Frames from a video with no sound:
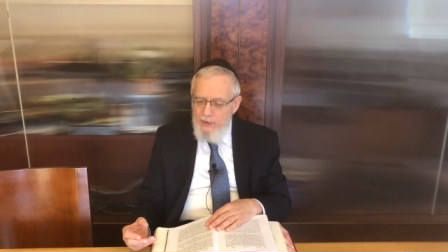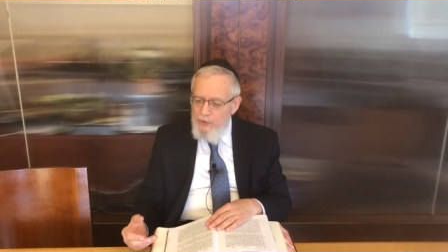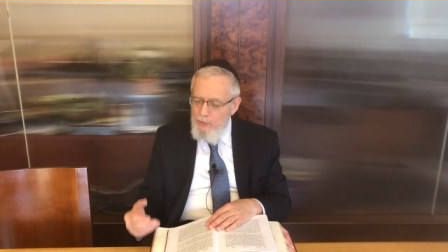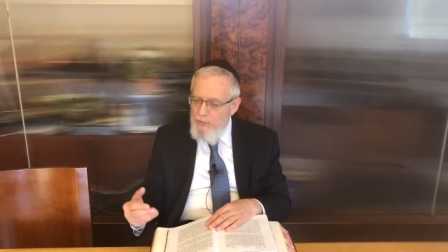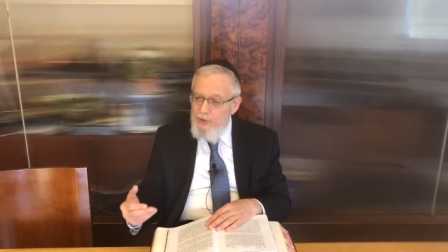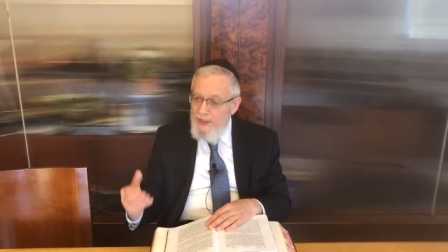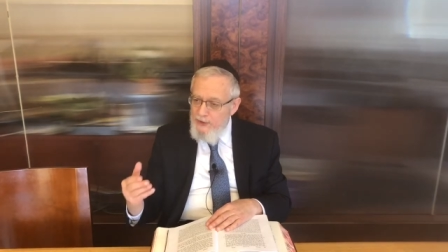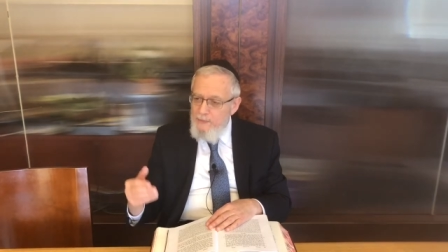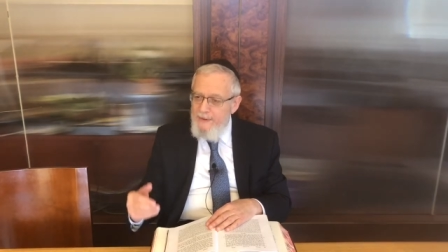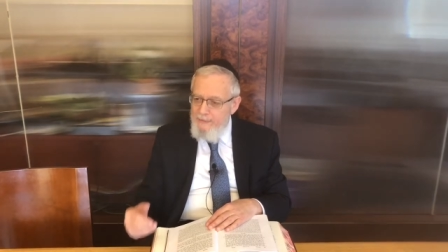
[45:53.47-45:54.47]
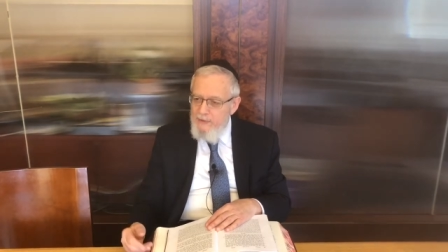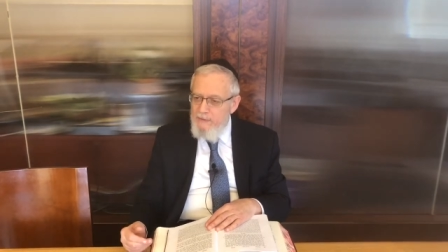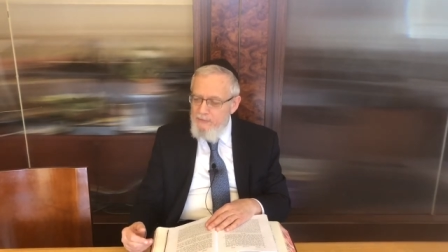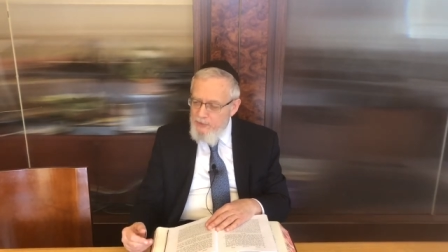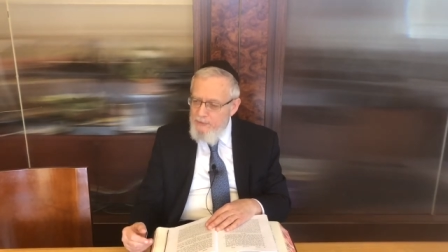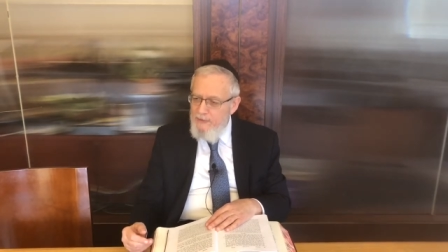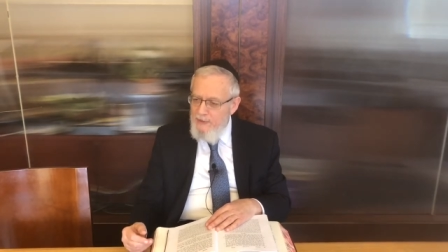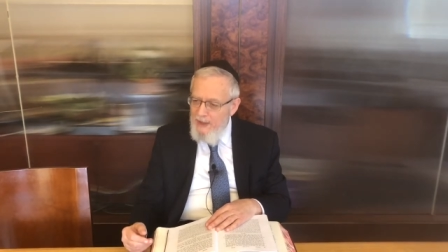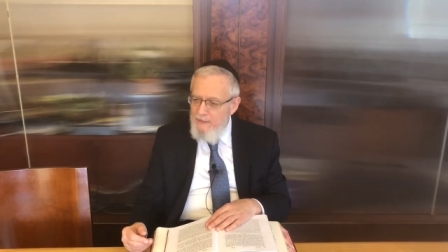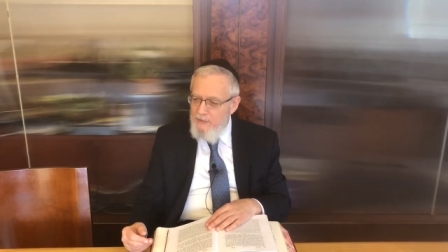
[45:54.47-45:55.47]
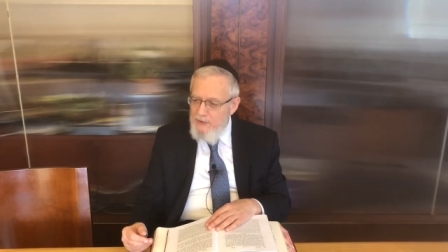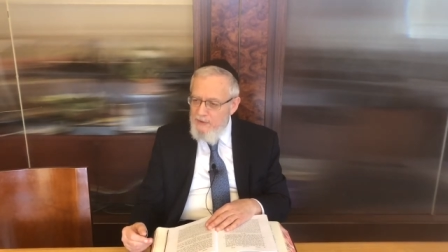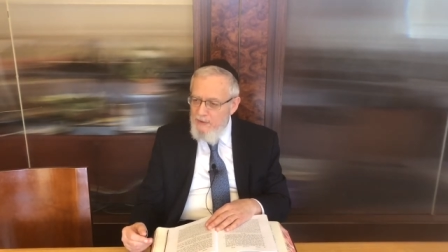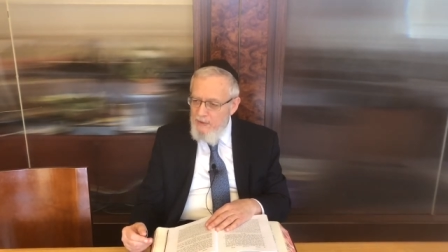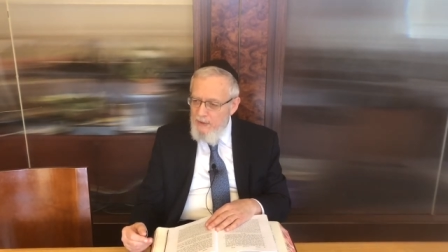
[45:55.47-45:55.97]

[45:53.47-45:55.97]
to change people, lives.